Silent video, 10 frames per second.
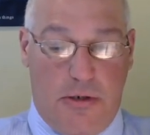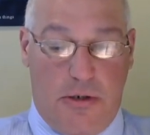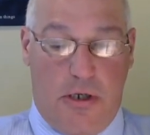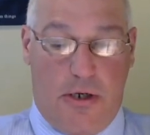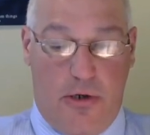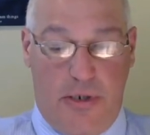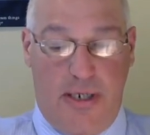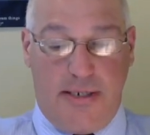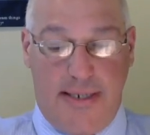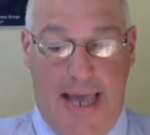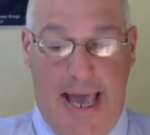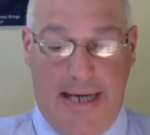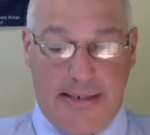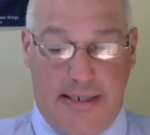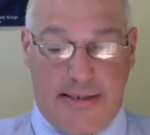And who needs the
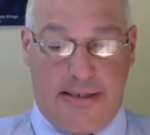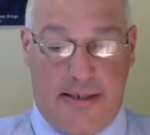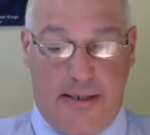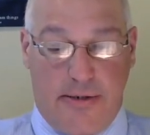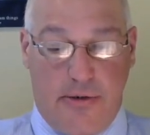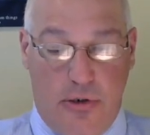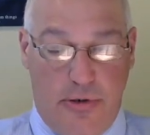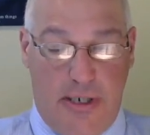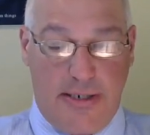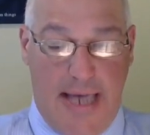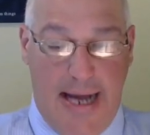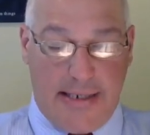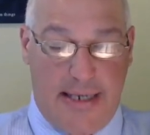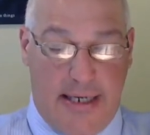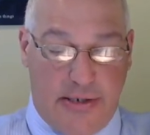access to these? Who needs
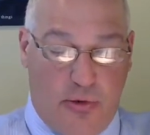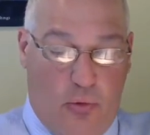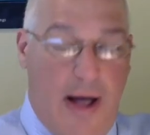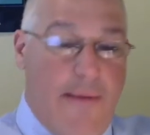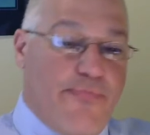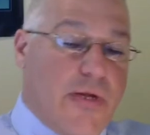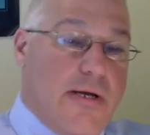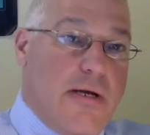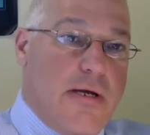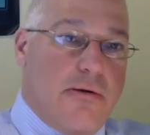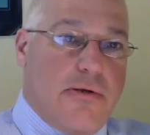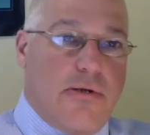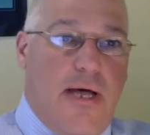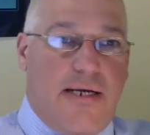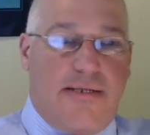access to what?
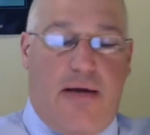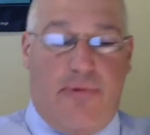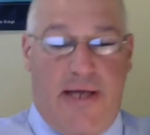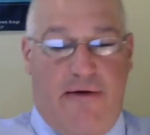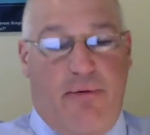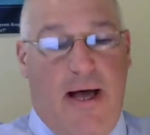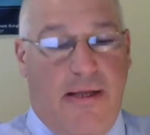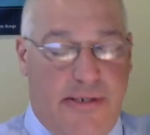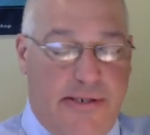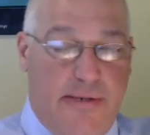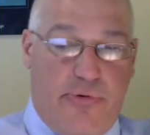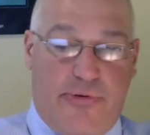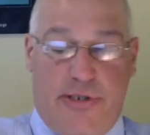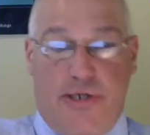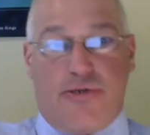Like I said, we have policies and
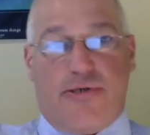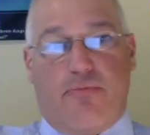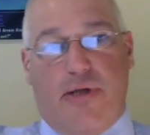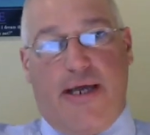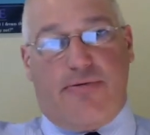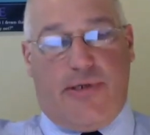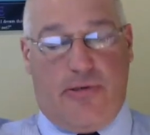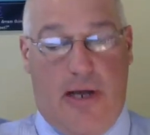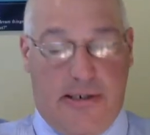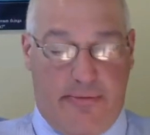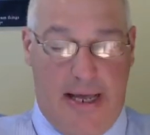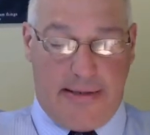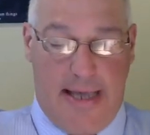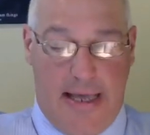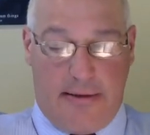procedures in place. We talked about
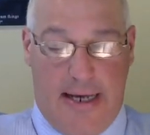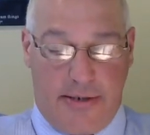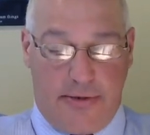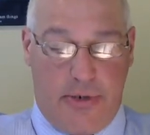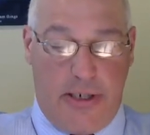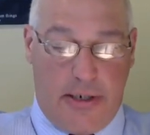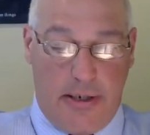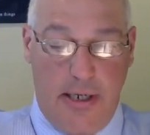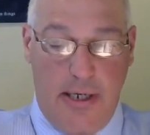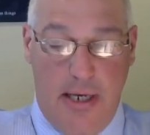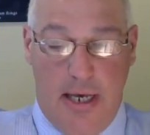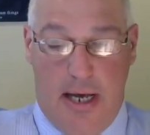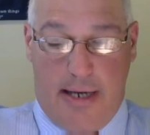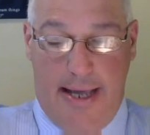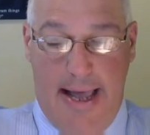that last week
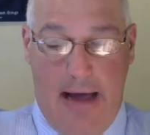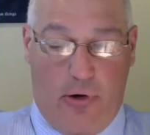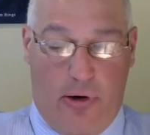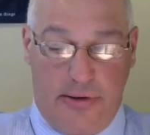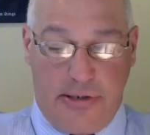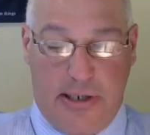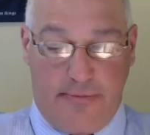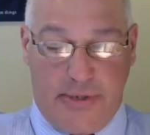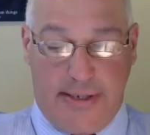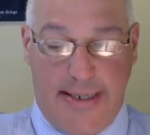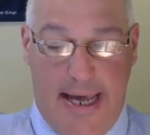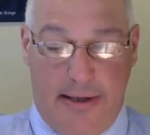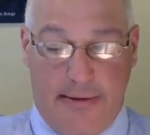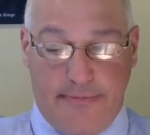on how all this comes together.